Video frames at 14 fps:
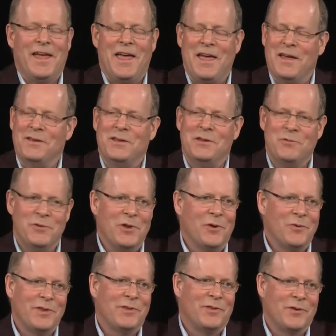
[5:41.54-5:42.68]
And you
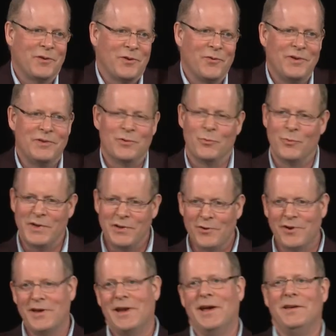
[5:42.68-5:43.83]
know that they're going to
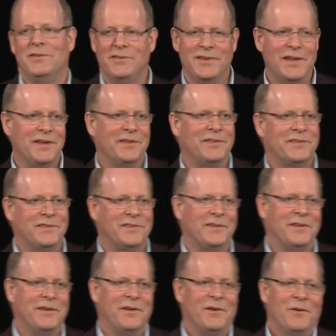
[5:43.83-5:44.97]
reorganize this
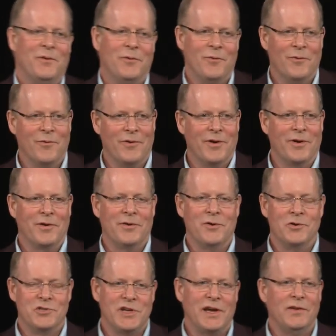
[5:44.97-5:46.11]

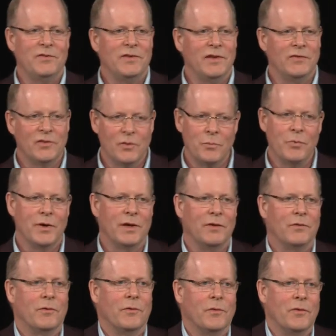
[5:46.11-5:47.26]
or change this or bring
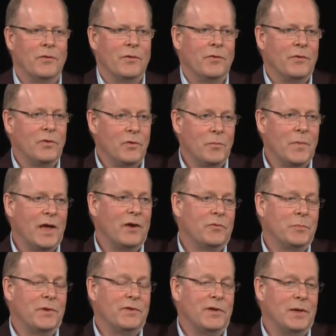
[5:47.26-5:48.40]
in their new
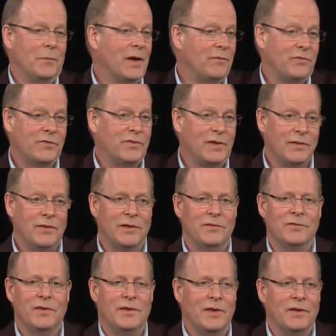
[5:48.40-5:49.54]
management team. And I've seen
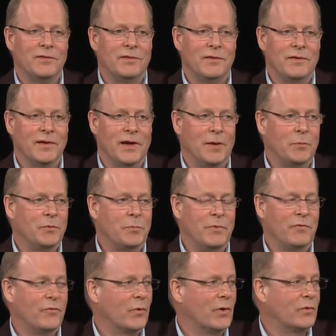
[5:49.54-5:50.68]
this a dozen times
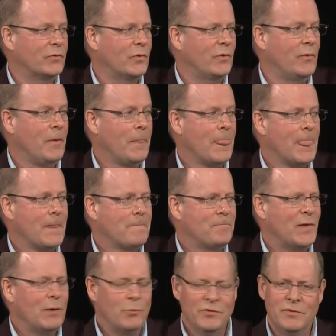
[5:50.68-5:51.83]
before. So
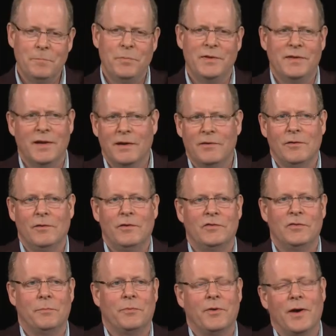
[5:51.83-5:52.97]
I wasn't particularly
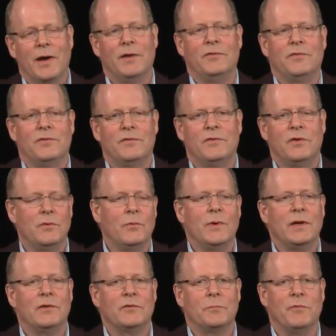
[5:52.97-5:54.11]
surprised 2
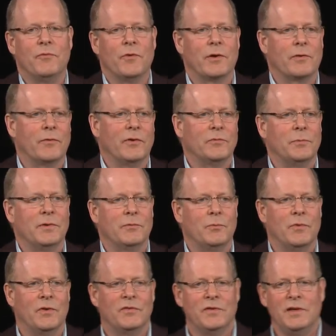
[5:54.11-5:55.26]
weeks before Christmas
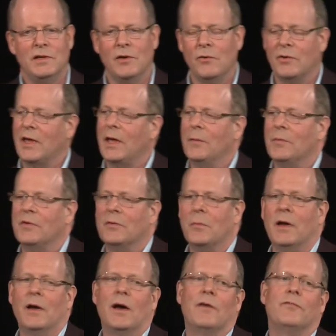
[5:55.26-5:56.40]
when the CEO came into
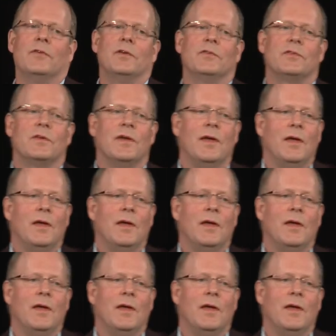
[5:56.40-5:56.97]
my office